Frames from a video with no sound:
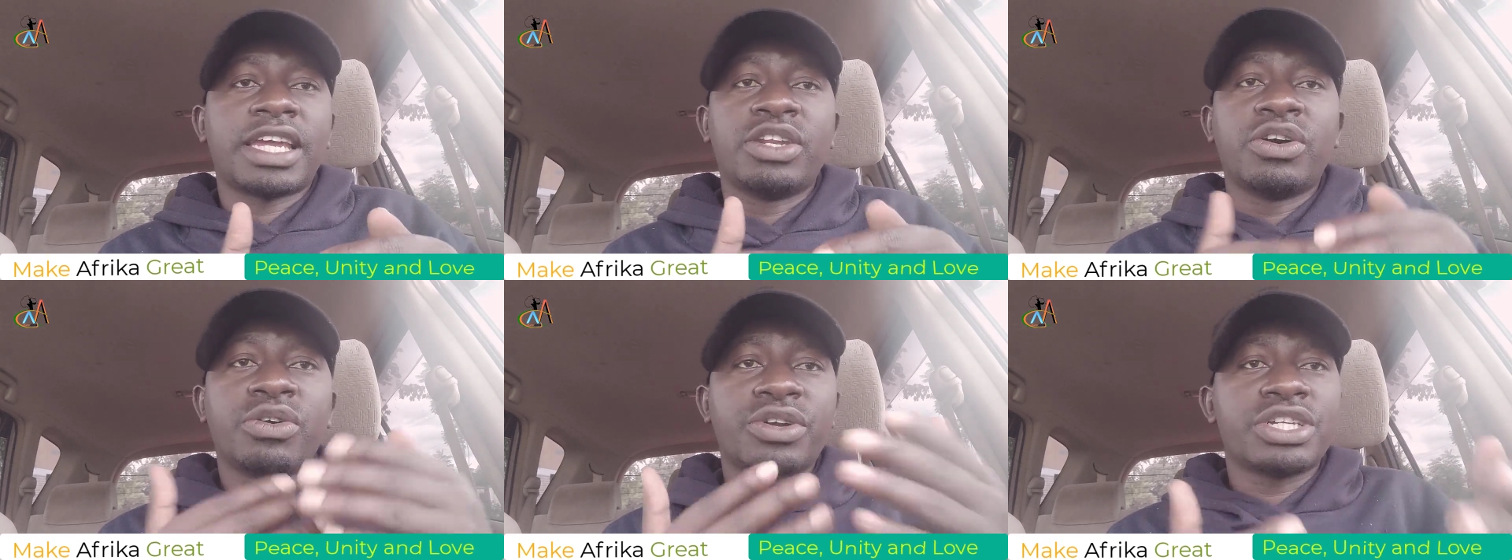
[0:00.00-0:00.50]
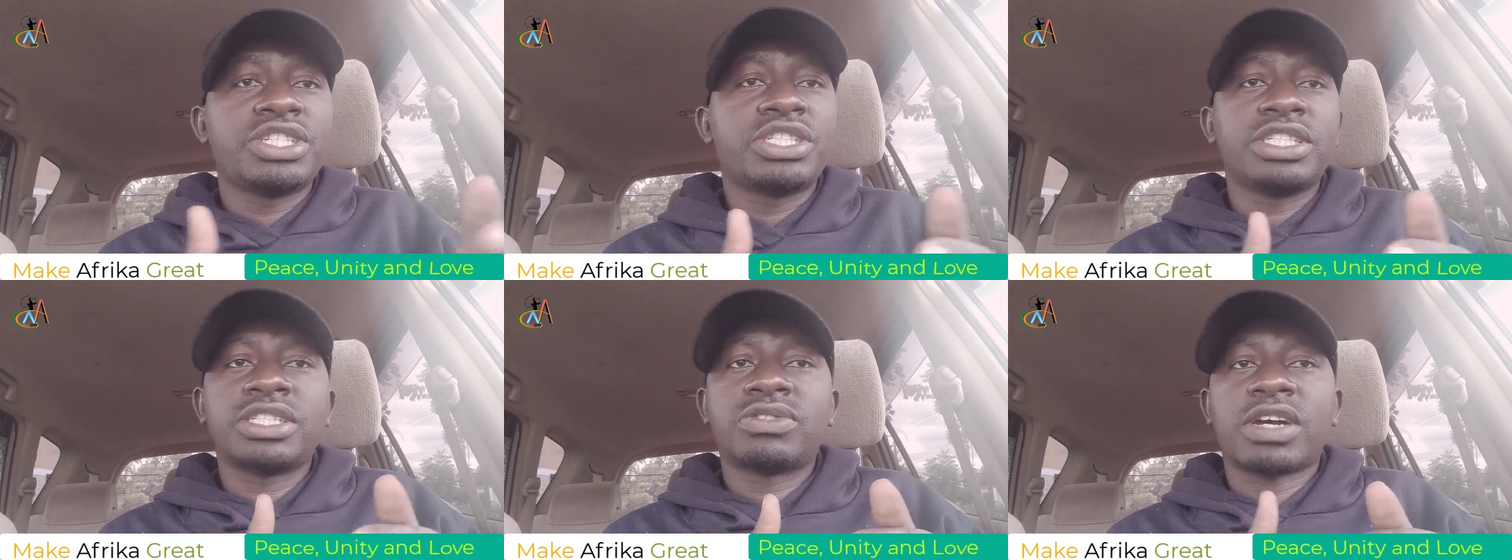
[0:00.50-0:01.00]

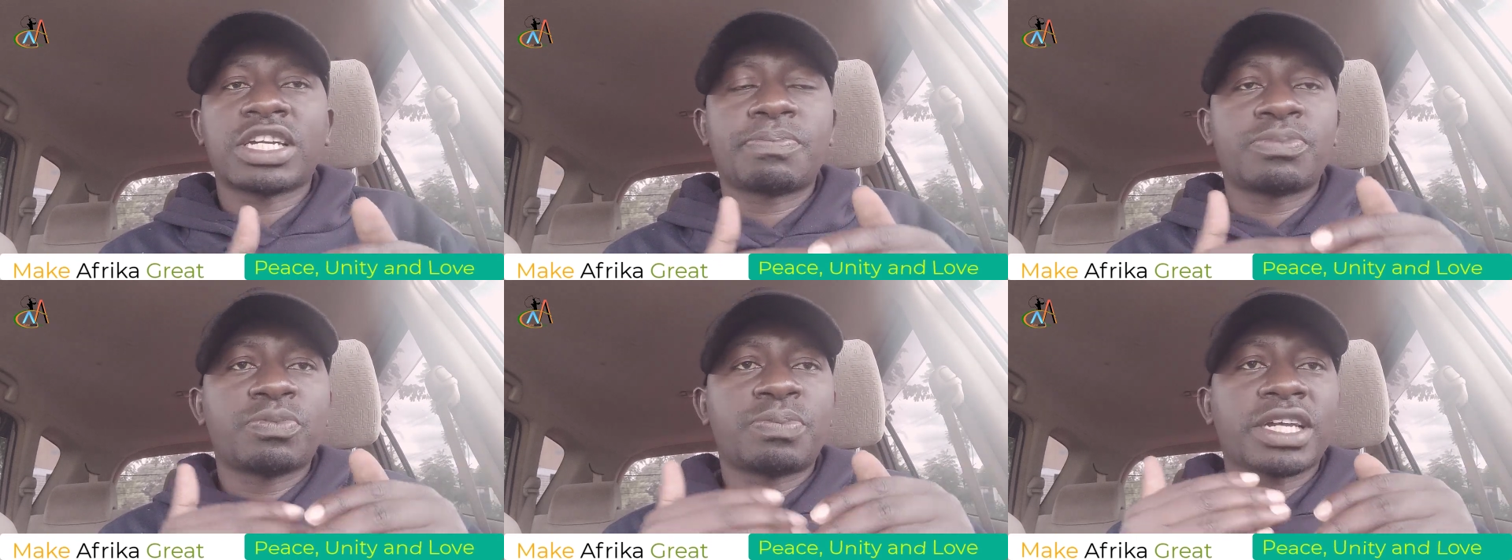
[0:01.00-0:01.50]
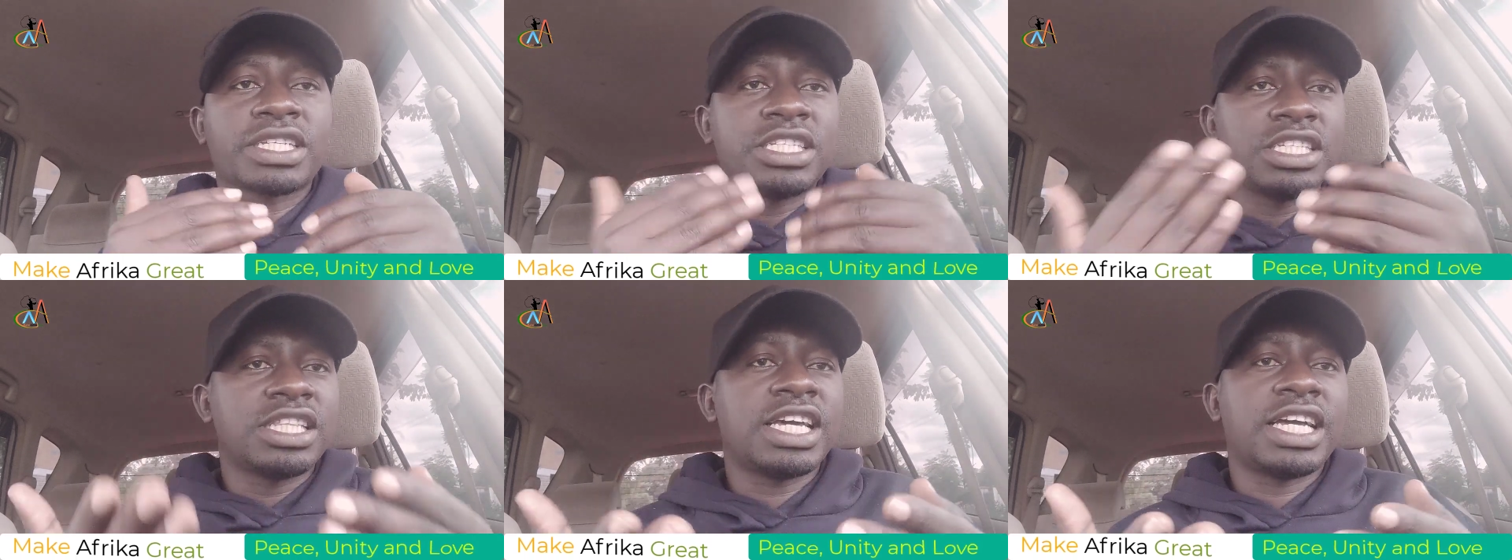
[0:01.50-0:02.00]
knowledge, to
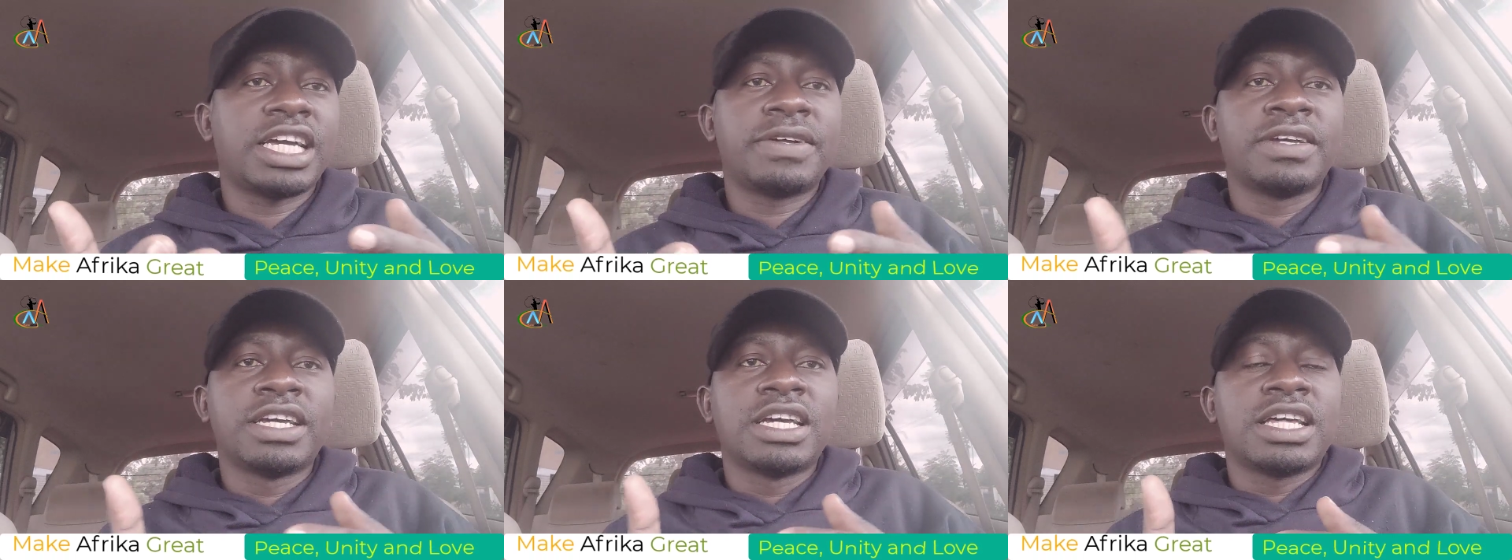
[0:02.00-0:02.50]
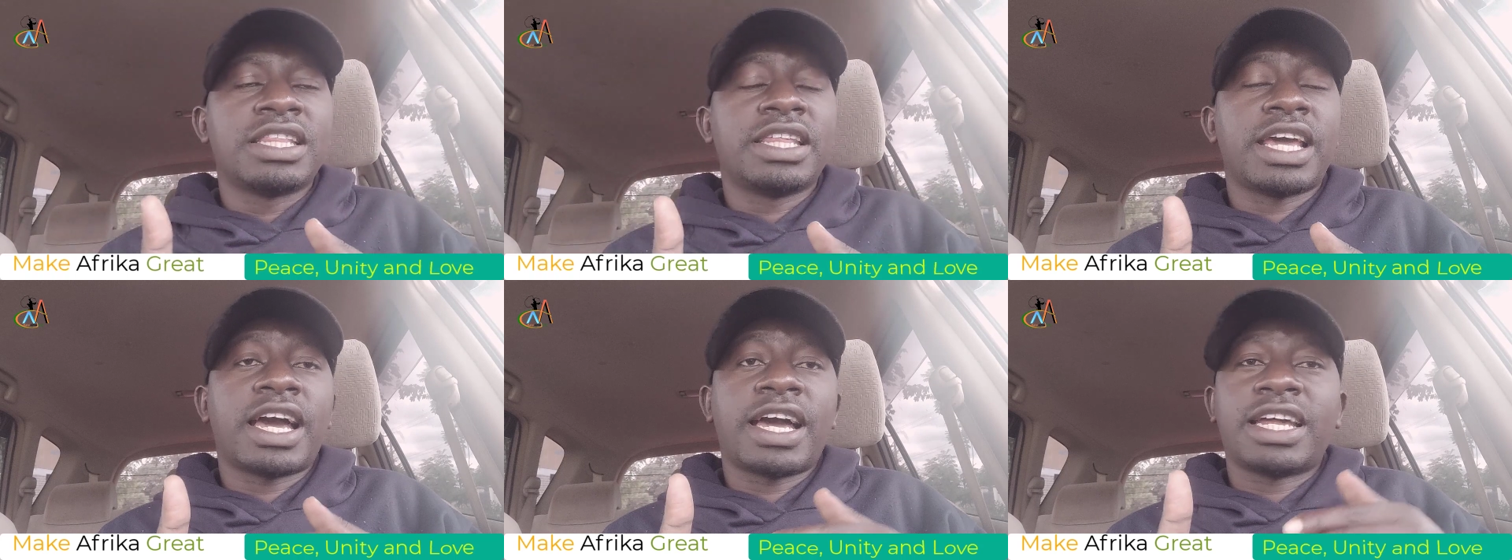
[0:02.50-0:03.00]
practice
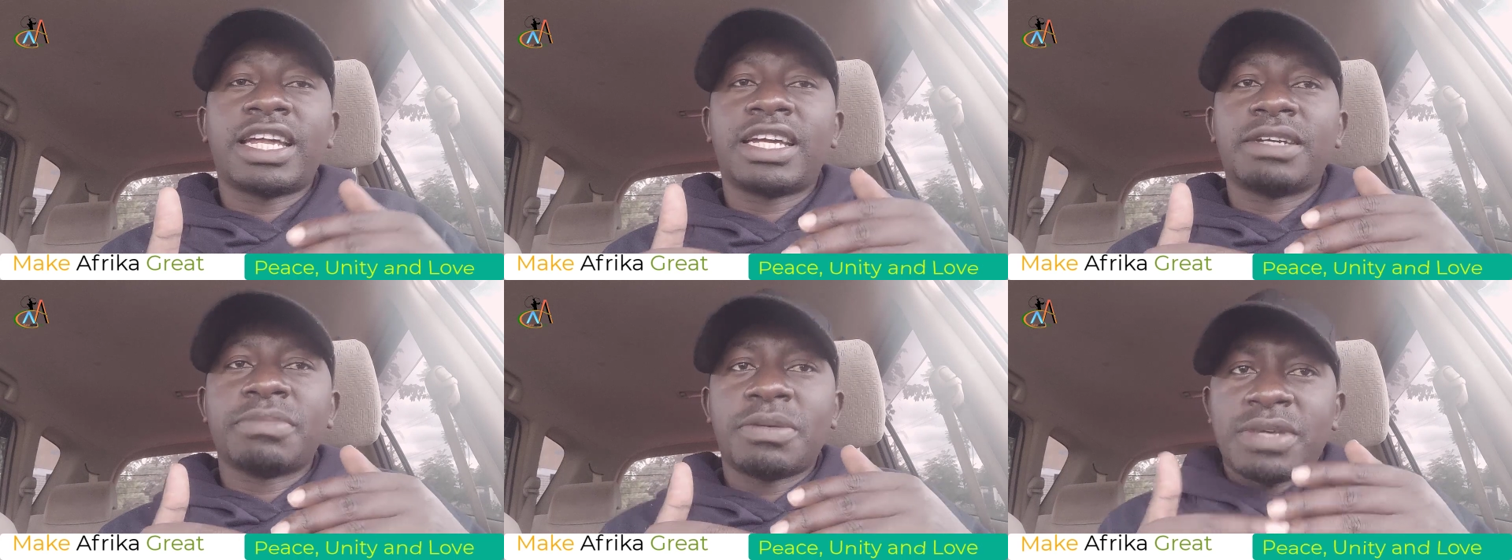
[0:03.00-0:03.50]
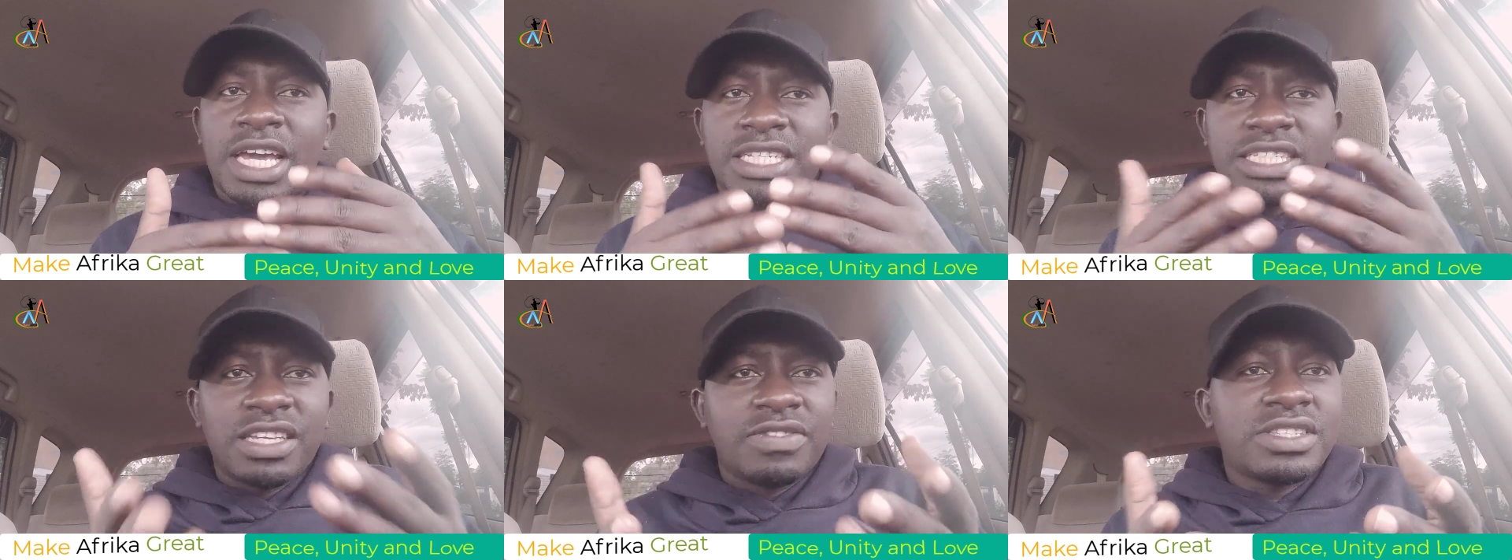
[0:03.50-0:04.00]
their maybe
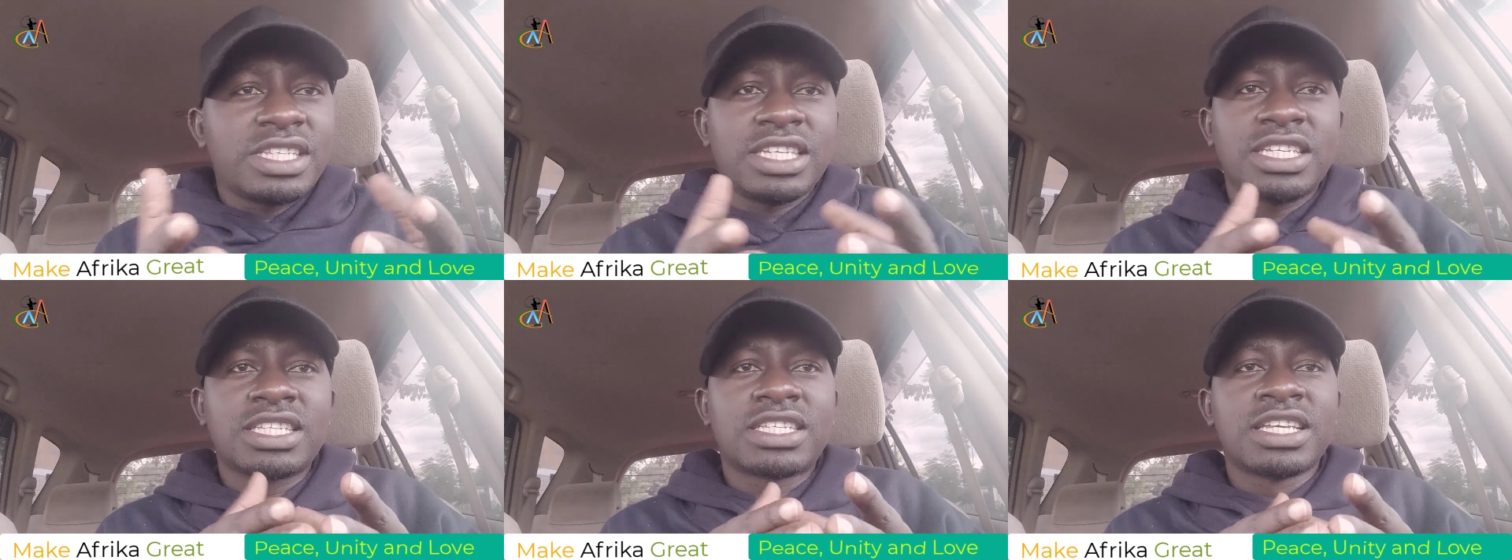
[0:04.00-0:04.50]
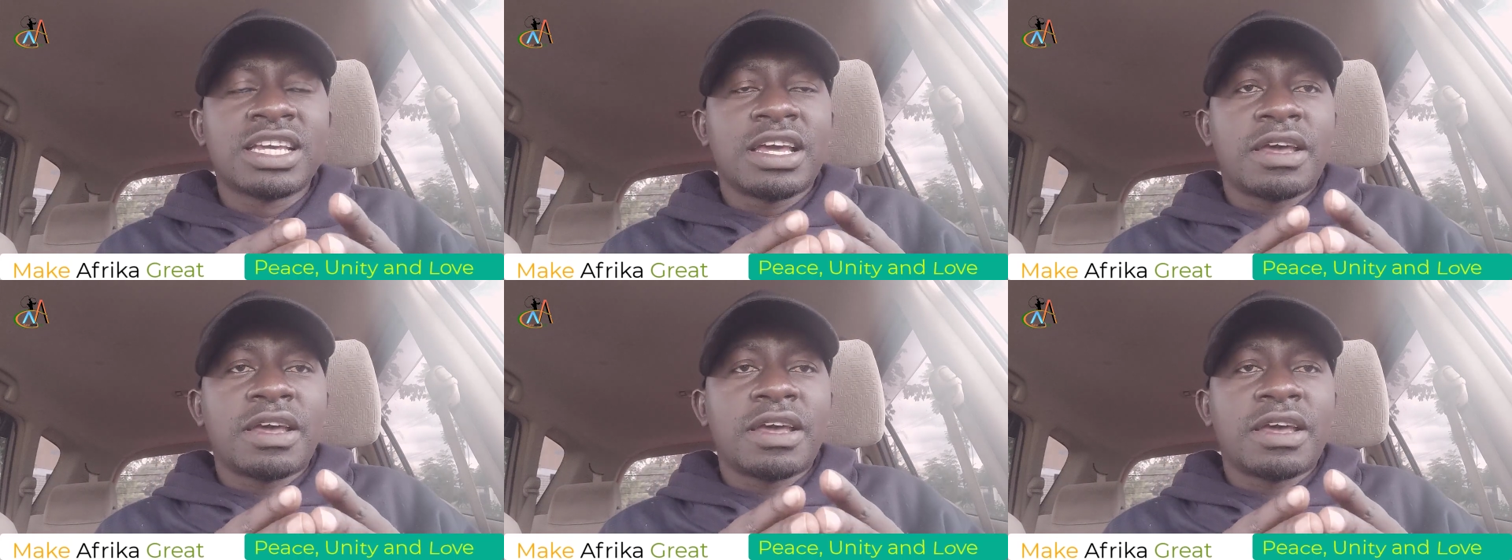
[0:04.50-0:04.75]
activities.